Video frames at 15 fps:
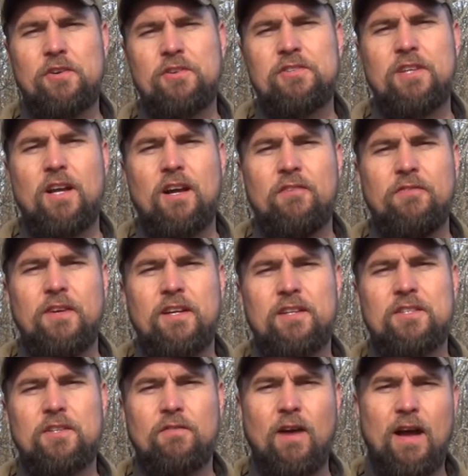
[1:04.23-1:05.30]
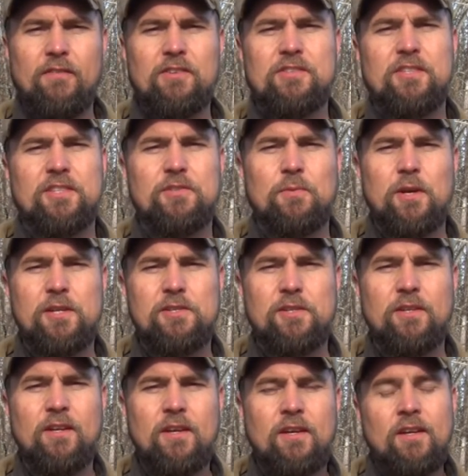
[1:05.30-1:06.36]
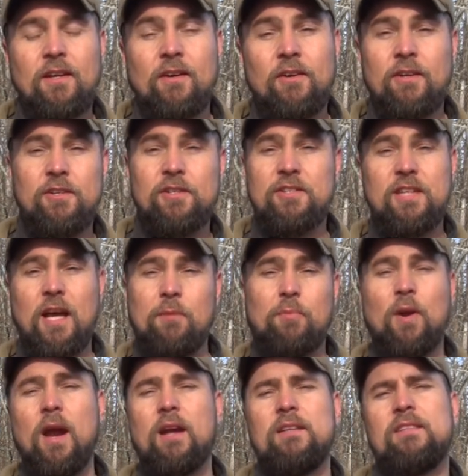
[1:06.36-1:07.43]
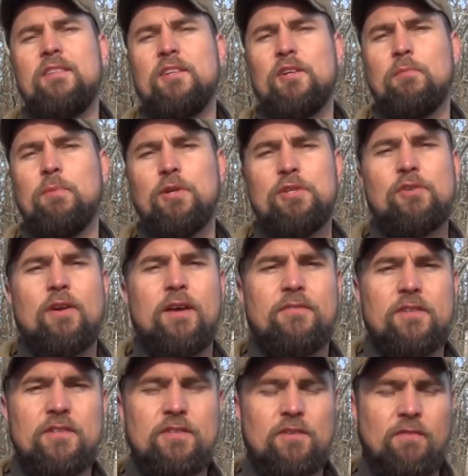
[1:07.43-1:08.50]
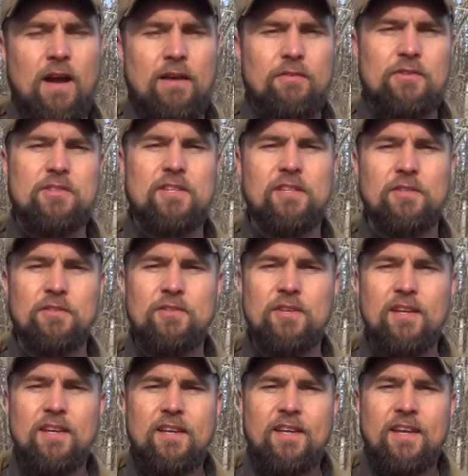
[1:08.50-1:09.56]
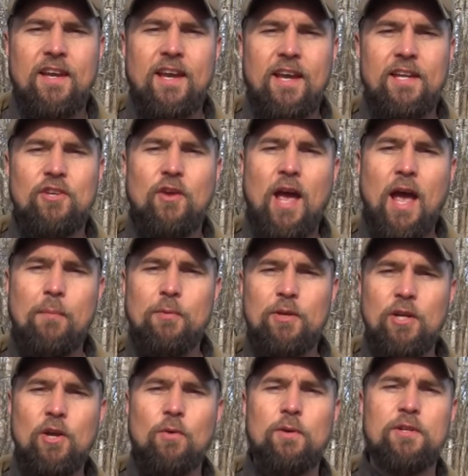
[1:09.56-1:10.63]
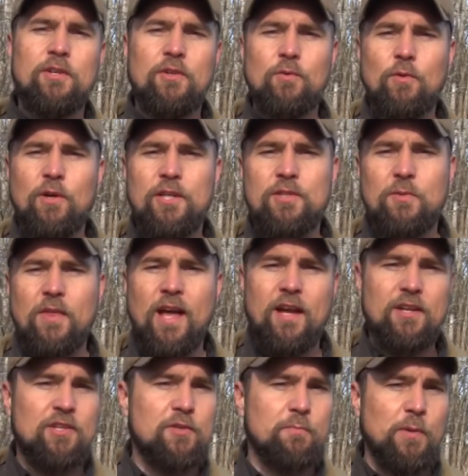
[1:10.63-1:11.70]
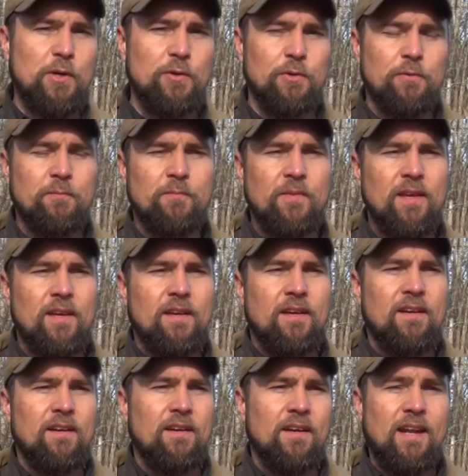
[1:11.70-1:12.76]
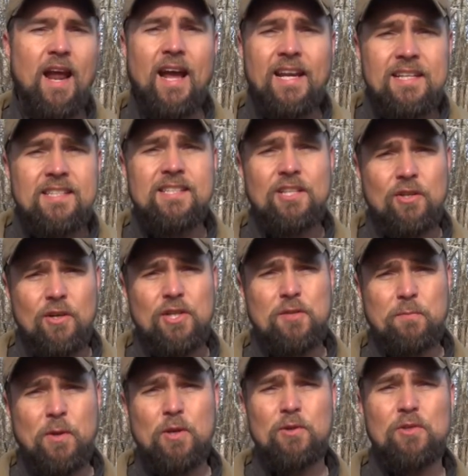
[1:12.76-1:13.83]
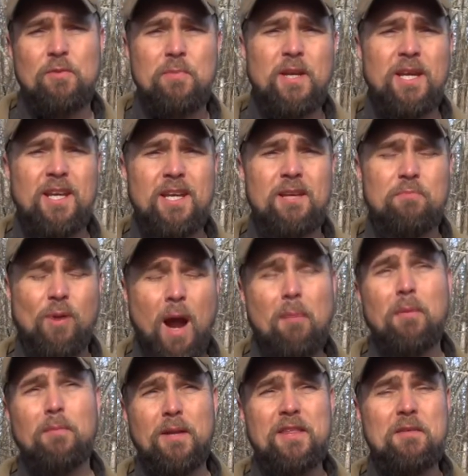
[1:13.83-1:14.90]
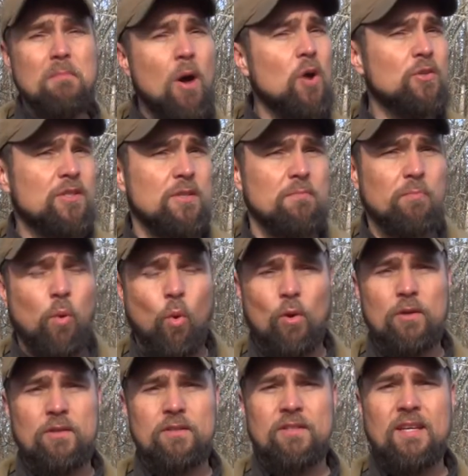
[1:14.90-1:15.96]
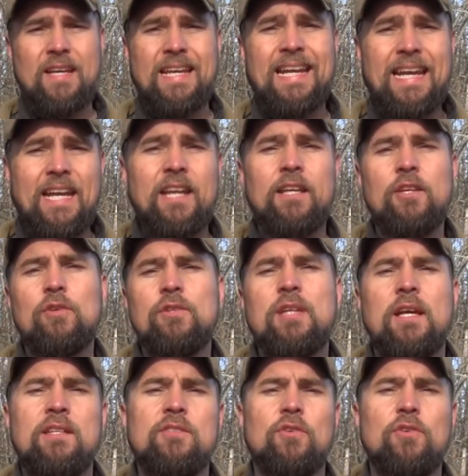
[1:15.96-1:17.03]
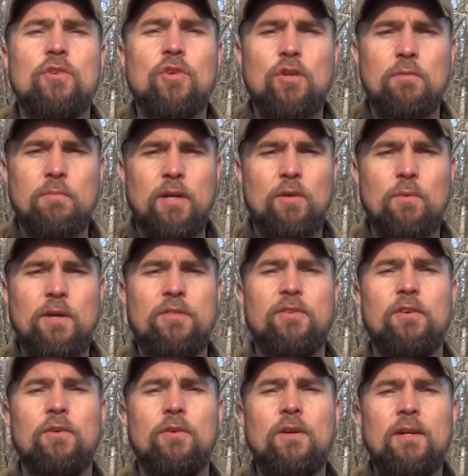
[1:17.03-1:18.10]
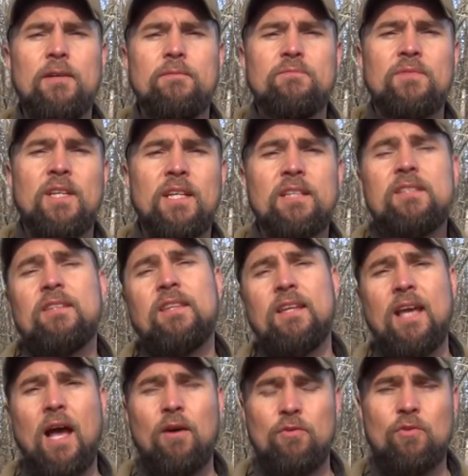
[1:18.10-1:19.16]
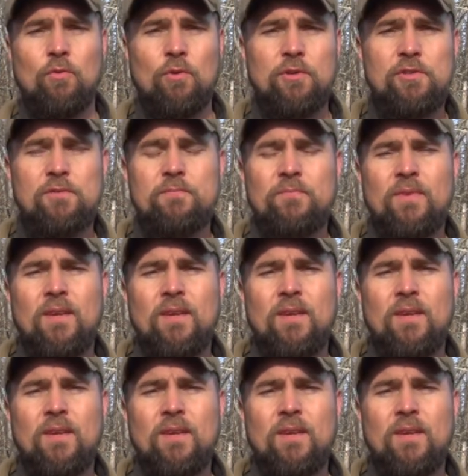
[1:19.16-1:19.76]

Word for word: yourself in a survival situation or you're just out practicing your bushcraft and survival skills and you happen to go into the woods without a spoon, uh, and I consider a spoon to be probably the most important eating utensil you can bring with you into the outdoors.